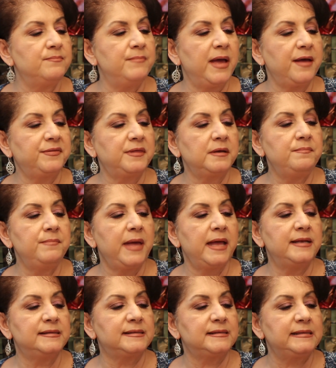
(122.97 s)
a Method
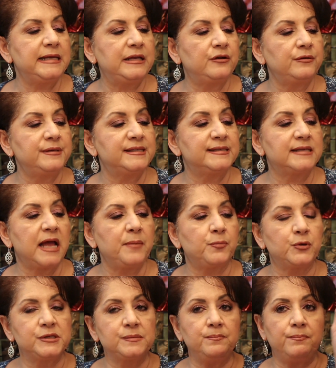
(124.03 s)
Men Cedar and
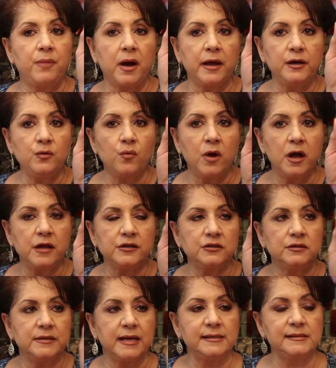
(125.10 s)
Cypress body
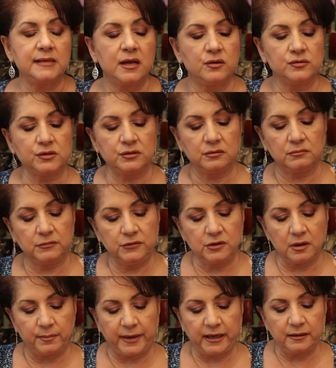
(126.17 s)
wash. That sounds
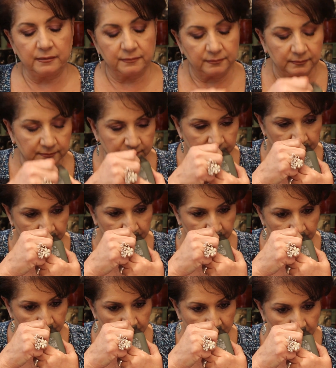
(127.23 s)
yummy.
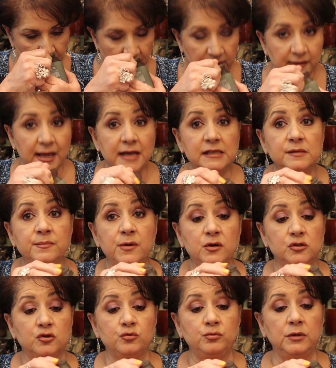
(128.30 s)
That
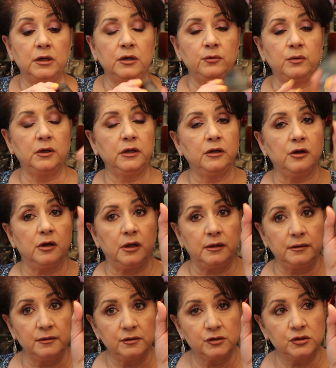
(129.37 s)
smells really, really
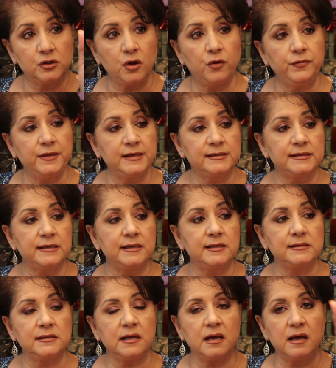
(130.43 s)
good. So this
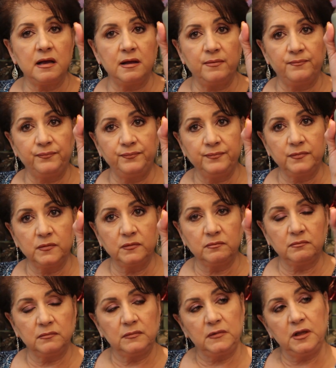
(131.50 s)
is,
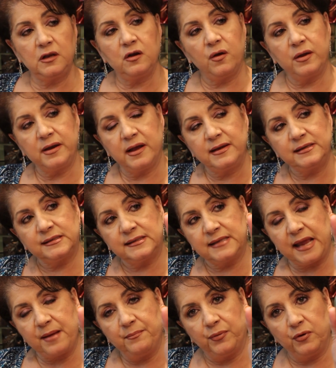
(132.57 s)
you know, a nice
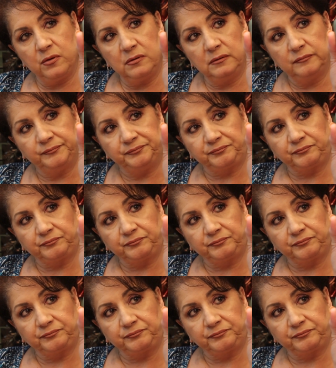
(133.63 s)
sample,